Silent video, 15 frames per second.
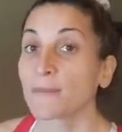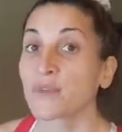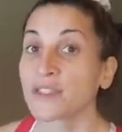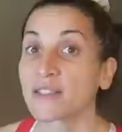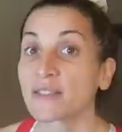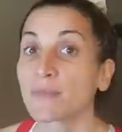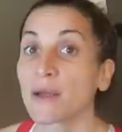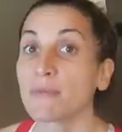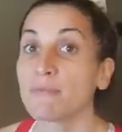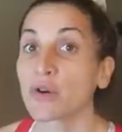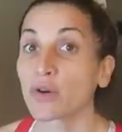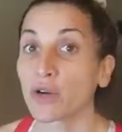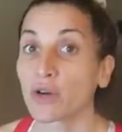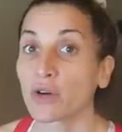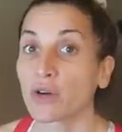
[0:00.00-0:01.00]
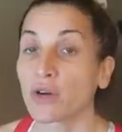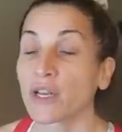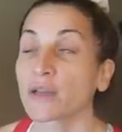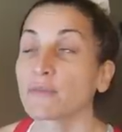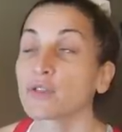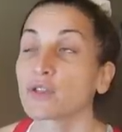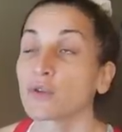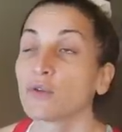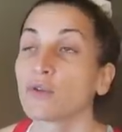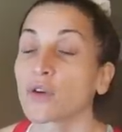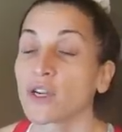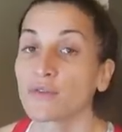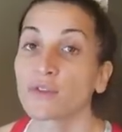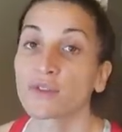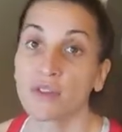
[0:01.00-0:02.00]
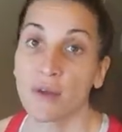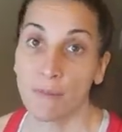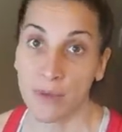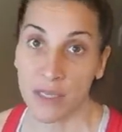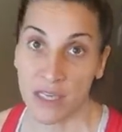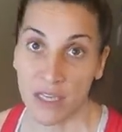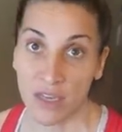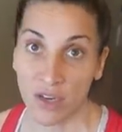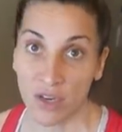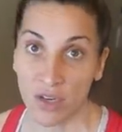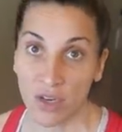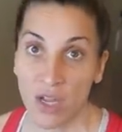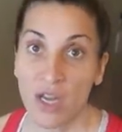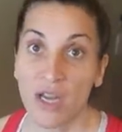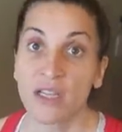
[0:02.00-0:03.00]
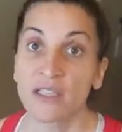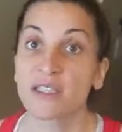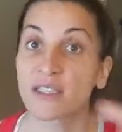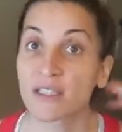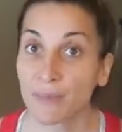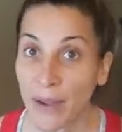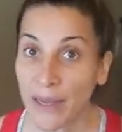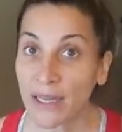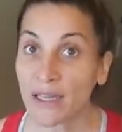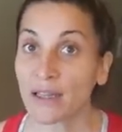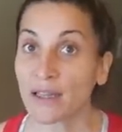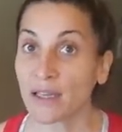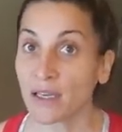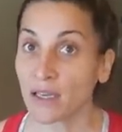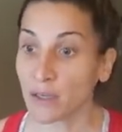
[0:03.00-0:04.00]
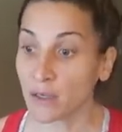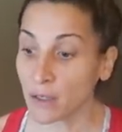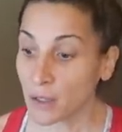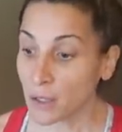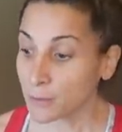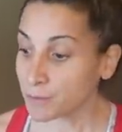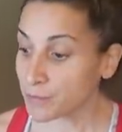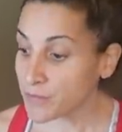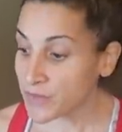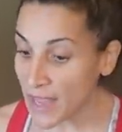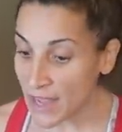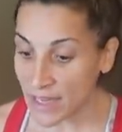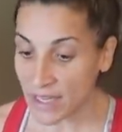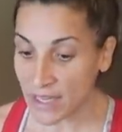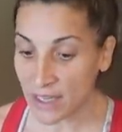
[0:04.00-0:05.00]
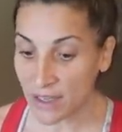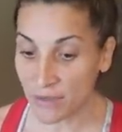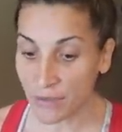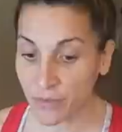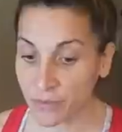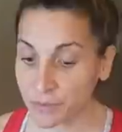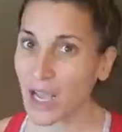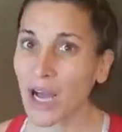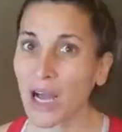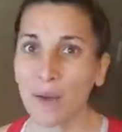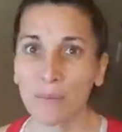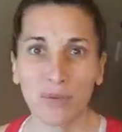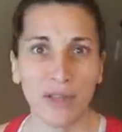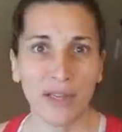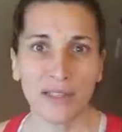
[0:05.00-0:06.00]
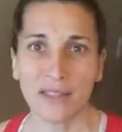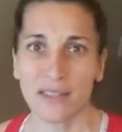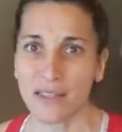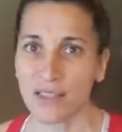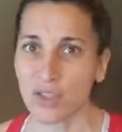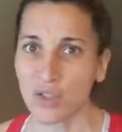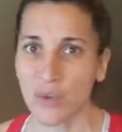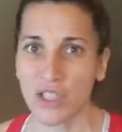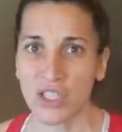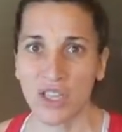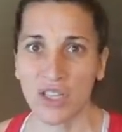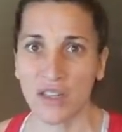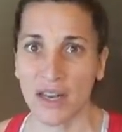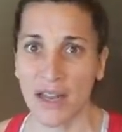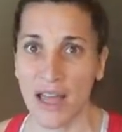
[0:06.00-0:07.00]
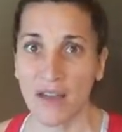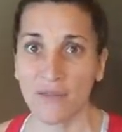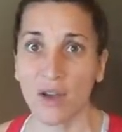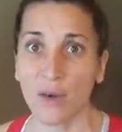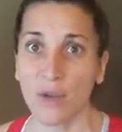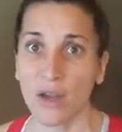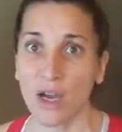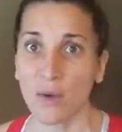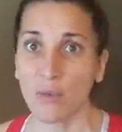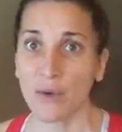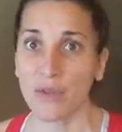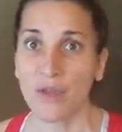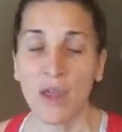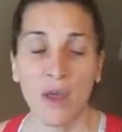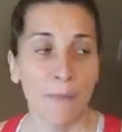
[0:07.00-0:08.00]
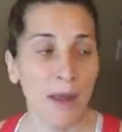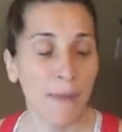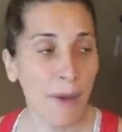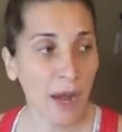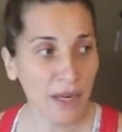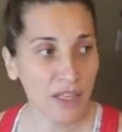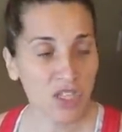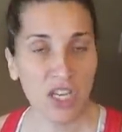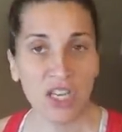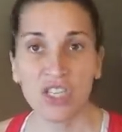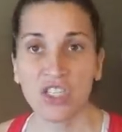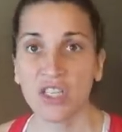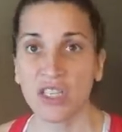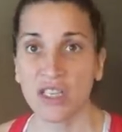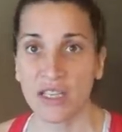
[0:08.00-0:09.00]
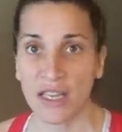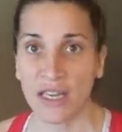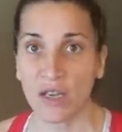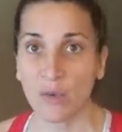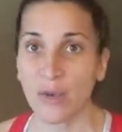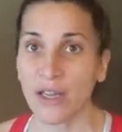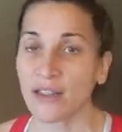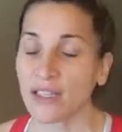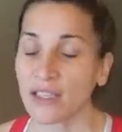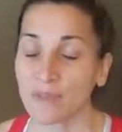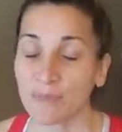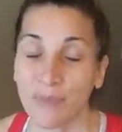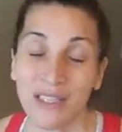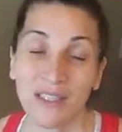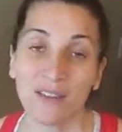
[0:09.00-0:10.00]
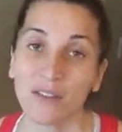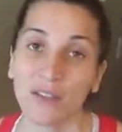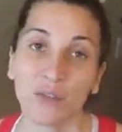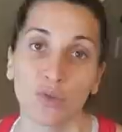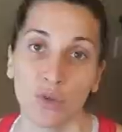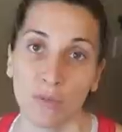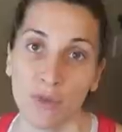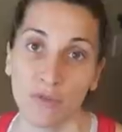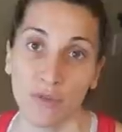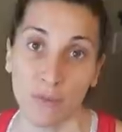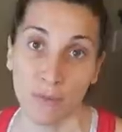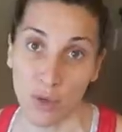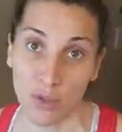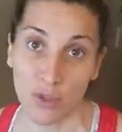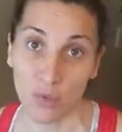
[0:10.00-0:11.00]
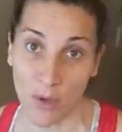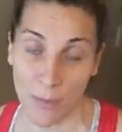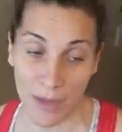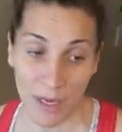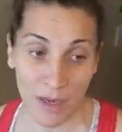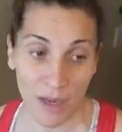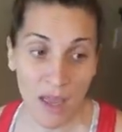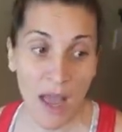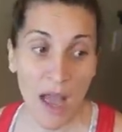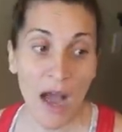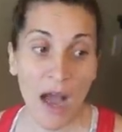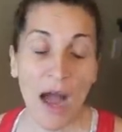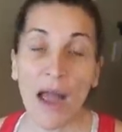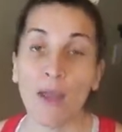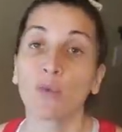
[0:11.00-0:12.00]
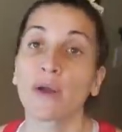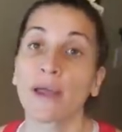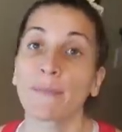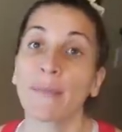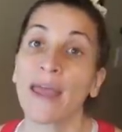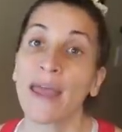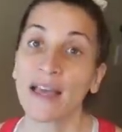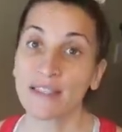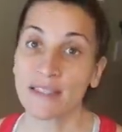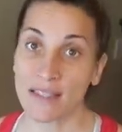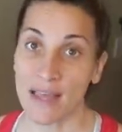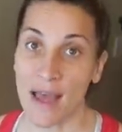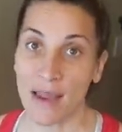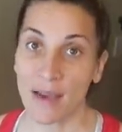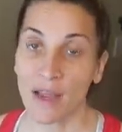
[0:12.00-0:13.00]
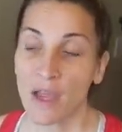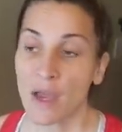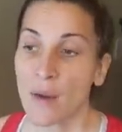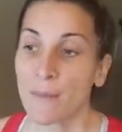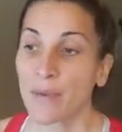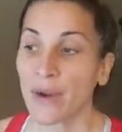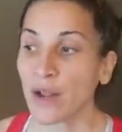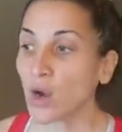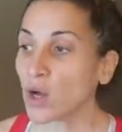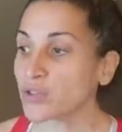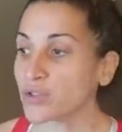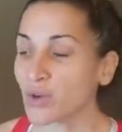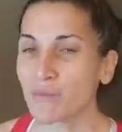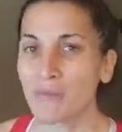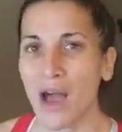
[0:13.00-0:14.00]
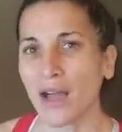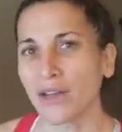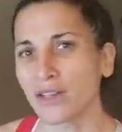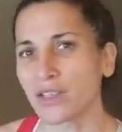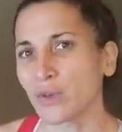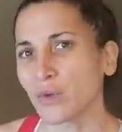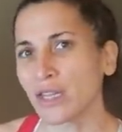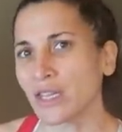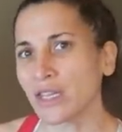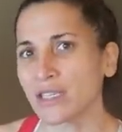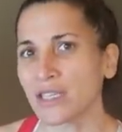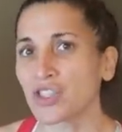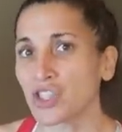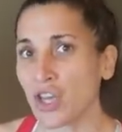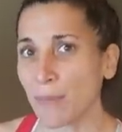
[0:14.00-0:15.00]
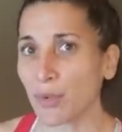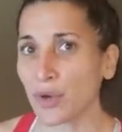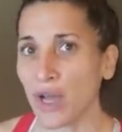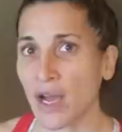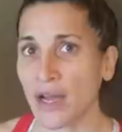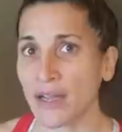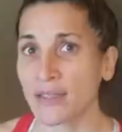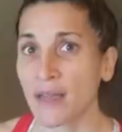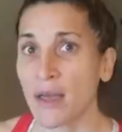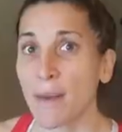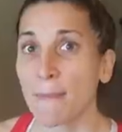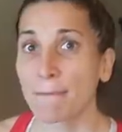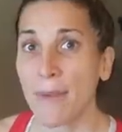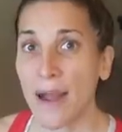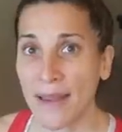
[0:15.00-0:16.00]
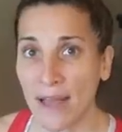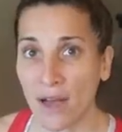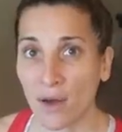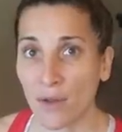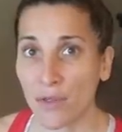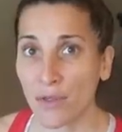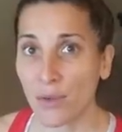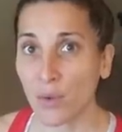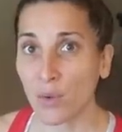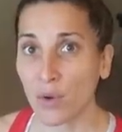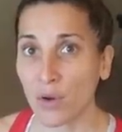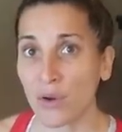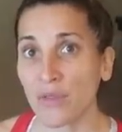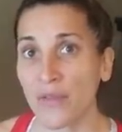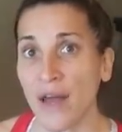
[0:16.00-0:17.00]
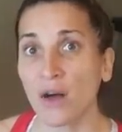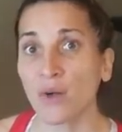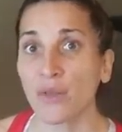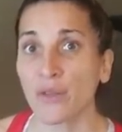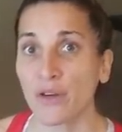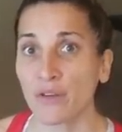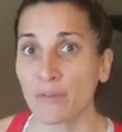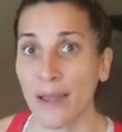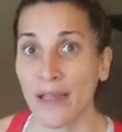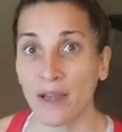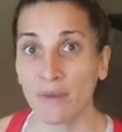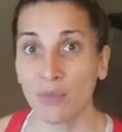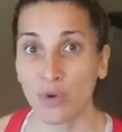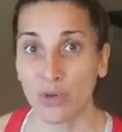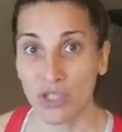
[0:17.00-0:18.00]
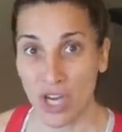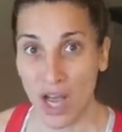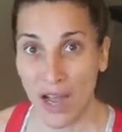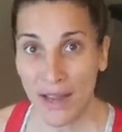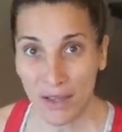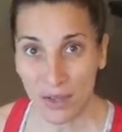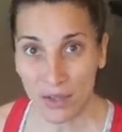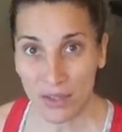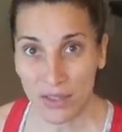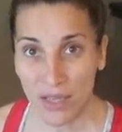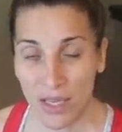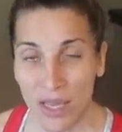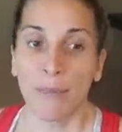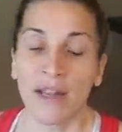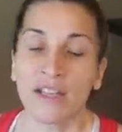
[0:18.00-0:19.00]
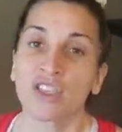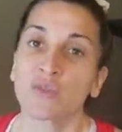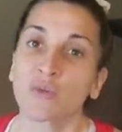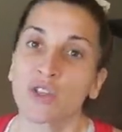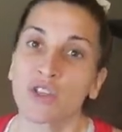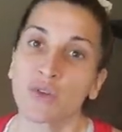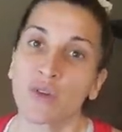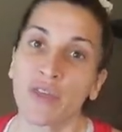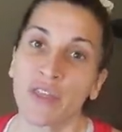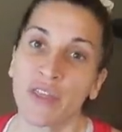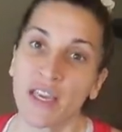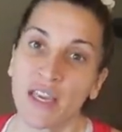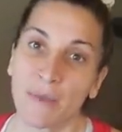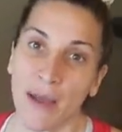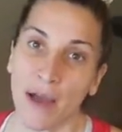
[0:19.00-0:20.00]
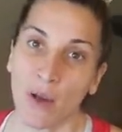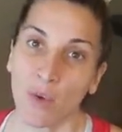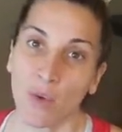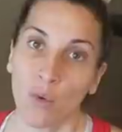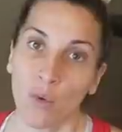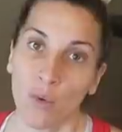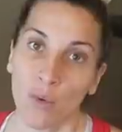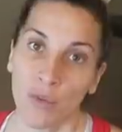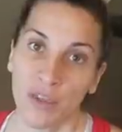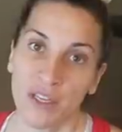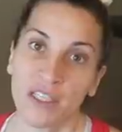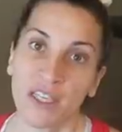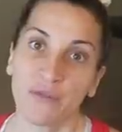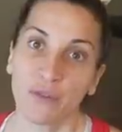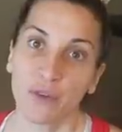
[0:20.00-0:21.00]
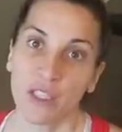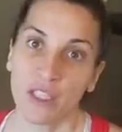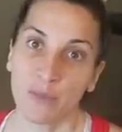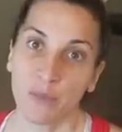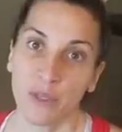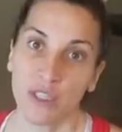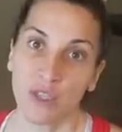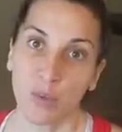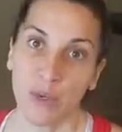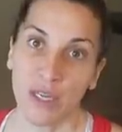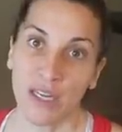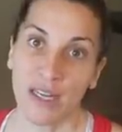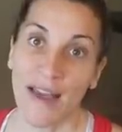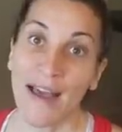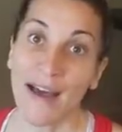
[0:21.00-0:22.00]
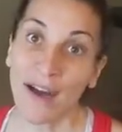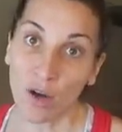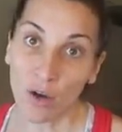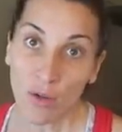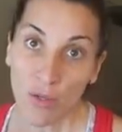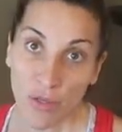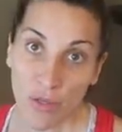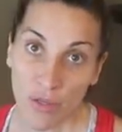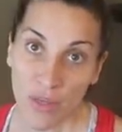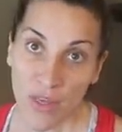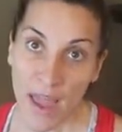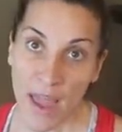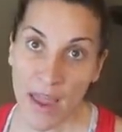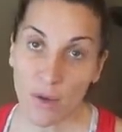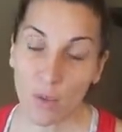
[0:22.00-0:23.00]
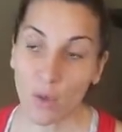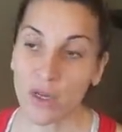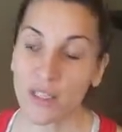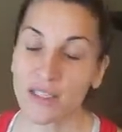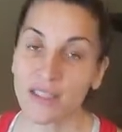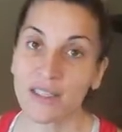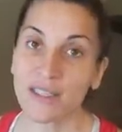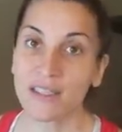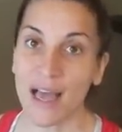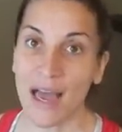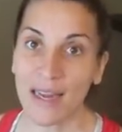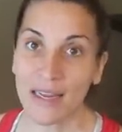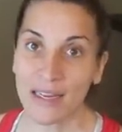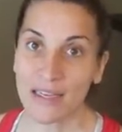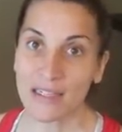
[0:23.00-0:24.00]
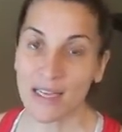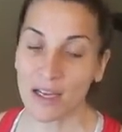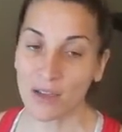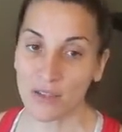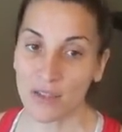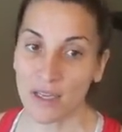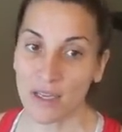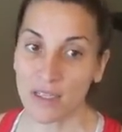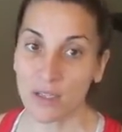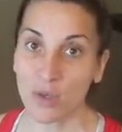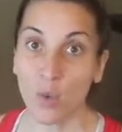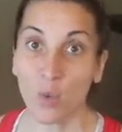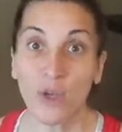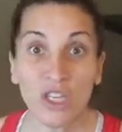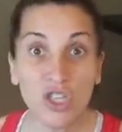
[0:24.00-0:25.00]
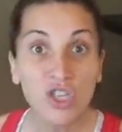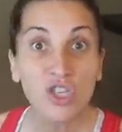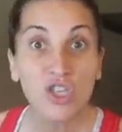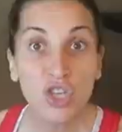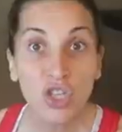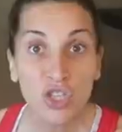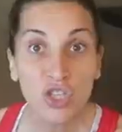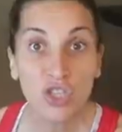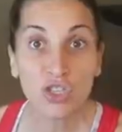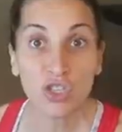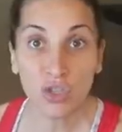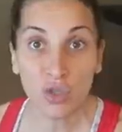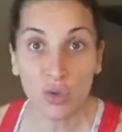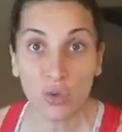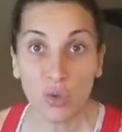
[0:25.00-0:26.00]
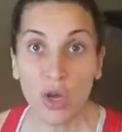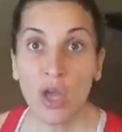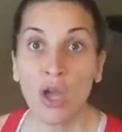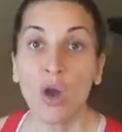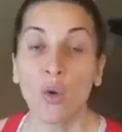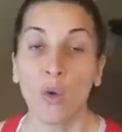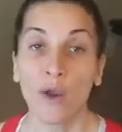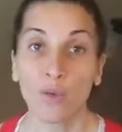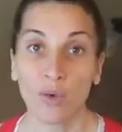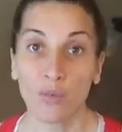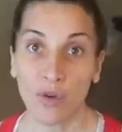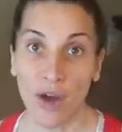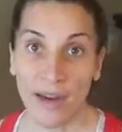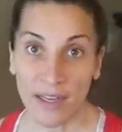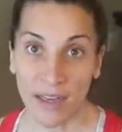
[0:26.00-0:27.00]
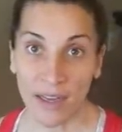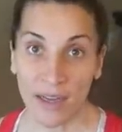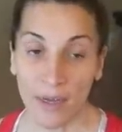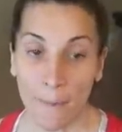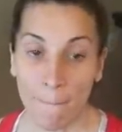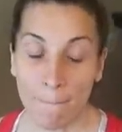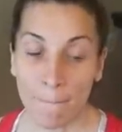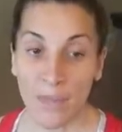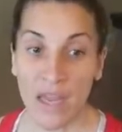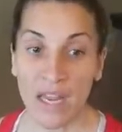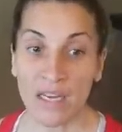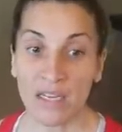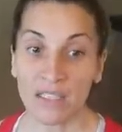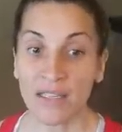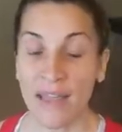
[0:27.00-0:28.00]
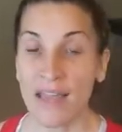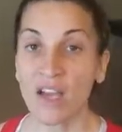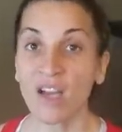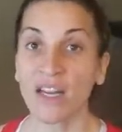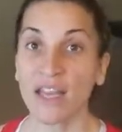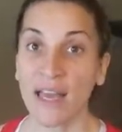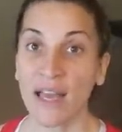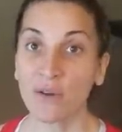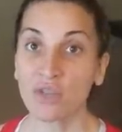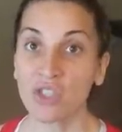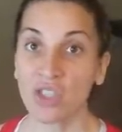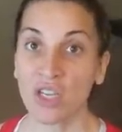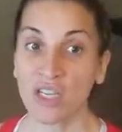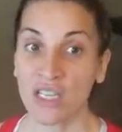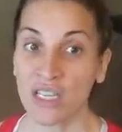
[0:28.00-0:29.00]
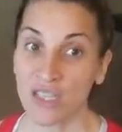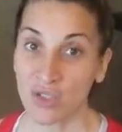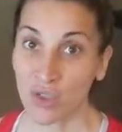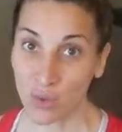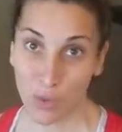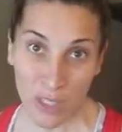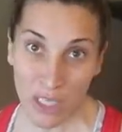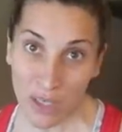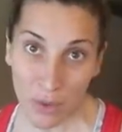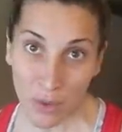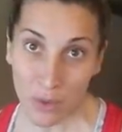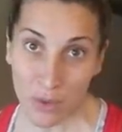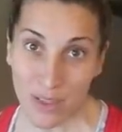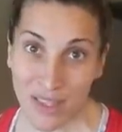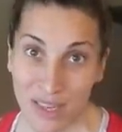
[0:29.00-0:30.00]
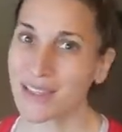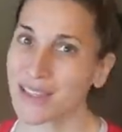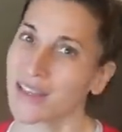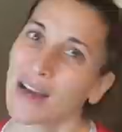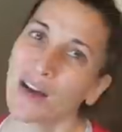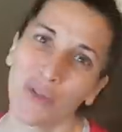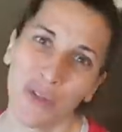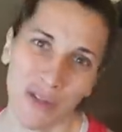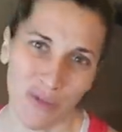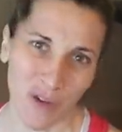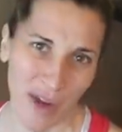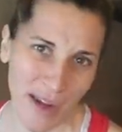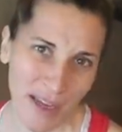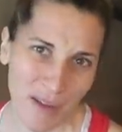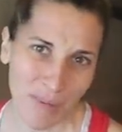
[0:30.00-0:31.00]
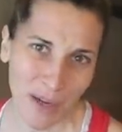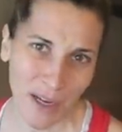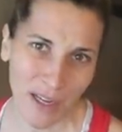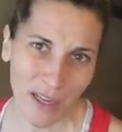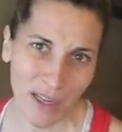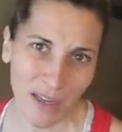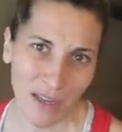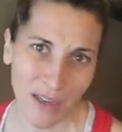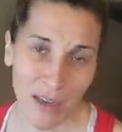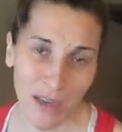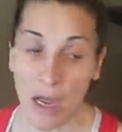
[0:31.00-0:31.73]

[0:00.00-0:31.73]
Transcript: This is my miracle, and I'm so grateful to be here, despite the negative, complex situation that I have going on with my body changing and gaining weight. That's basically normal for most women. I will get past that. But I also am not gonna do anything to jeopardize my health or the health of my unborn child. But I just want you to think about the difference between health and what society tells us we should do when we're pregnant. And laying on a couch and eating Doritos isn't healthy for anybody.